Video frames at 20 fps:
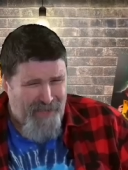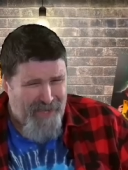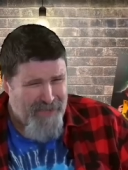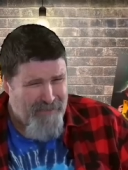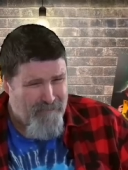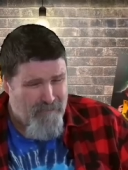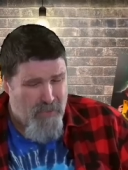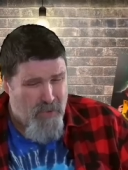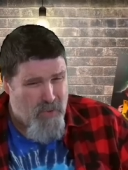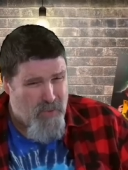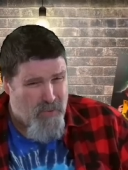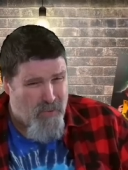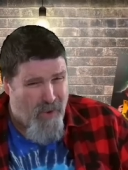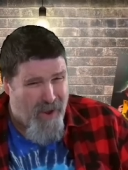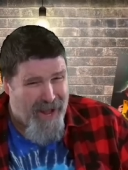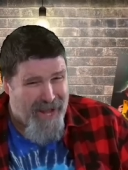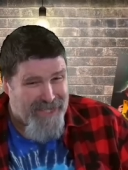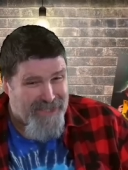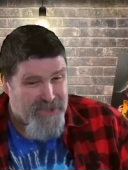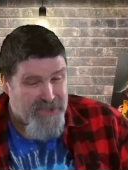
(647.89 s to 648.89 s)
mood
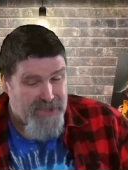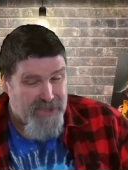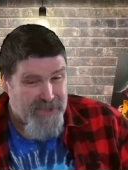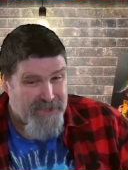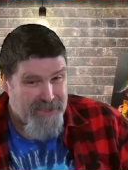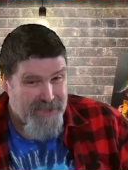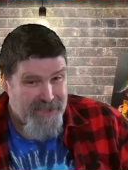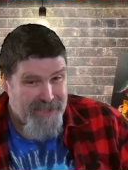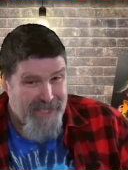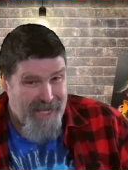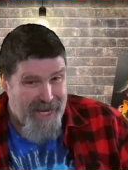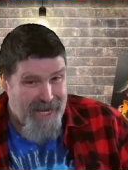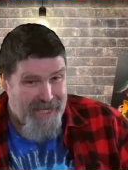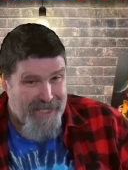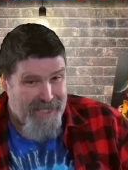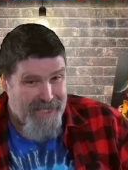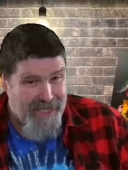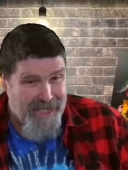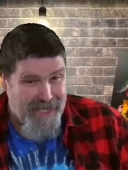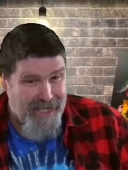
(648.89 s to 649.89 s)
wise, just in
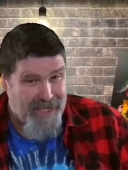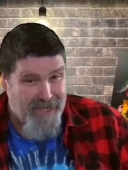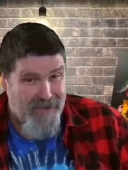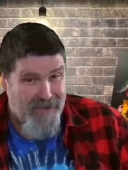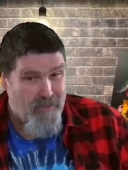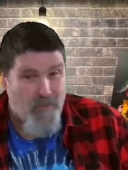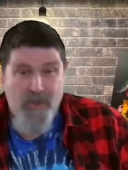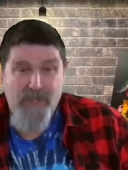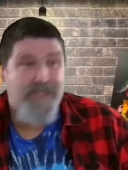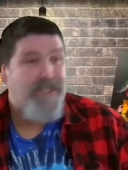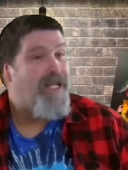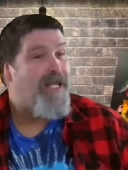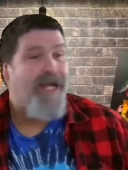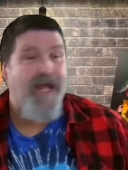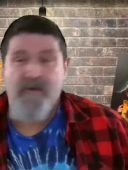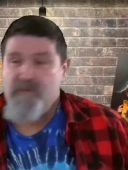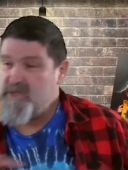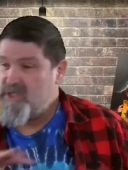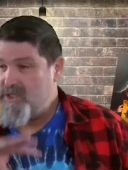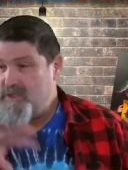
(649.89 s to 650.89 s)
that uh, it wasn't like
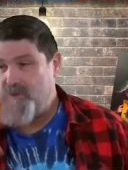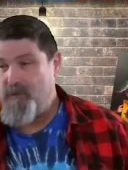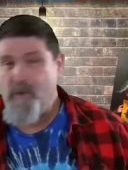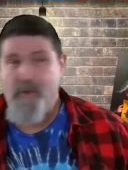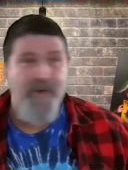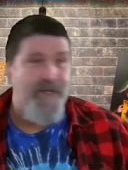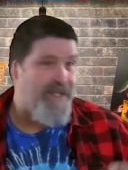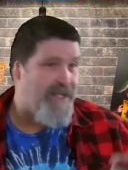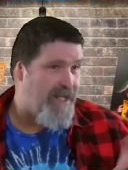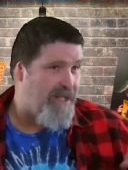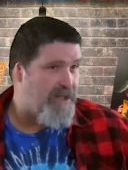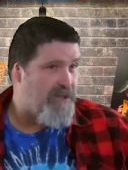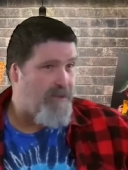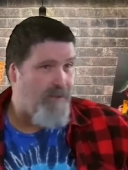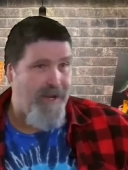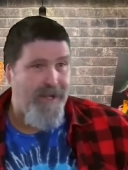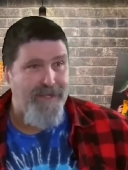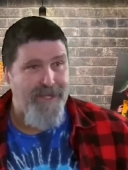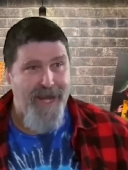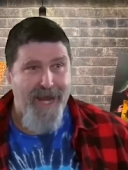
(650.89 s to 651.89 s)
I was throwing things
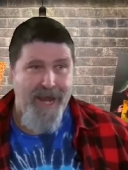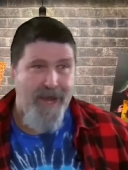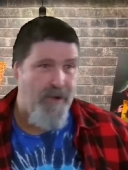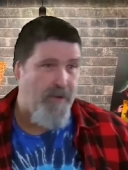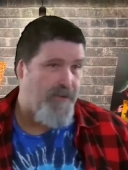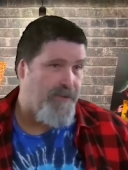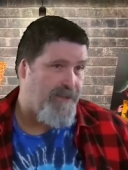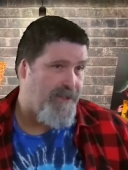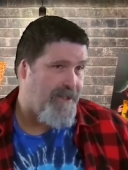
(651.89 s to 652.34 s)
around the house.